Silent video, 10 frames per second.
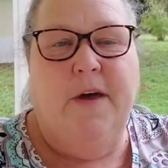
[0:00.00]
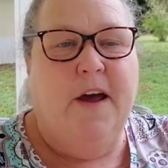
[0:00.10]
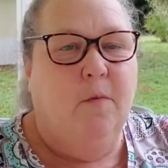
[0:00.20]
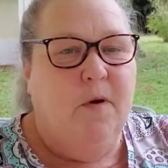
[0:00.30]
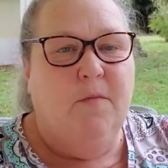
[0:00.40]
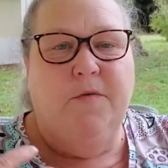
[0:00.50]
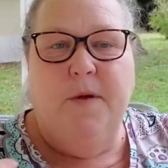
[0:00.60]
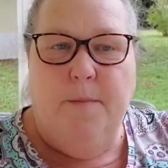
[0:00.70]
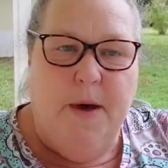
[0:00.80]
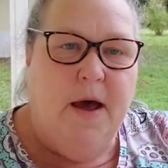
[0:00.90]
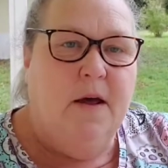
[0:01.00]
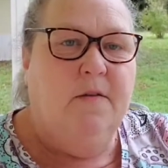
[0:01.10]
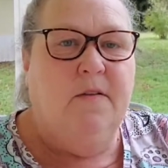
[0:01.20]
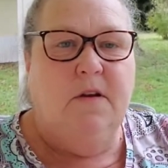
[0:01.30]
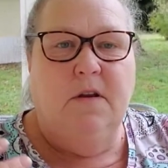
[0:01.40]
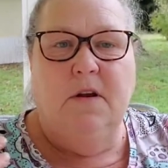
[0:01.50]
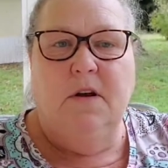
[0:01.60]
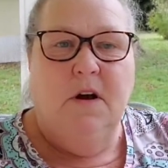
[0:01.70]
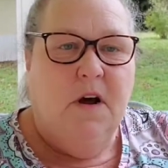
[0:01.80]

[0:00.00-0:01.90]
They helped me move the beds and